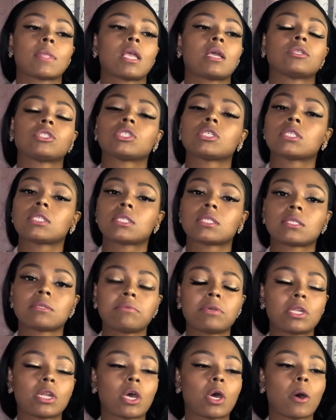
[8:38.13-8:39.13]
just,
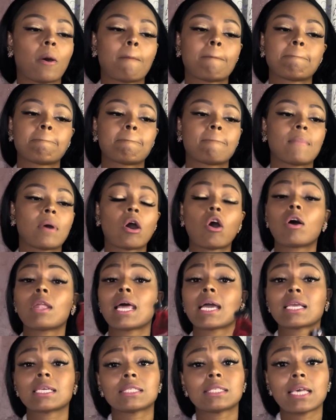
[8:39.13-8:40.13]
you know, all
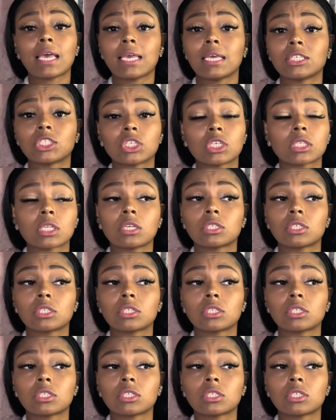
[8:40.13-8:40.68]
I can say is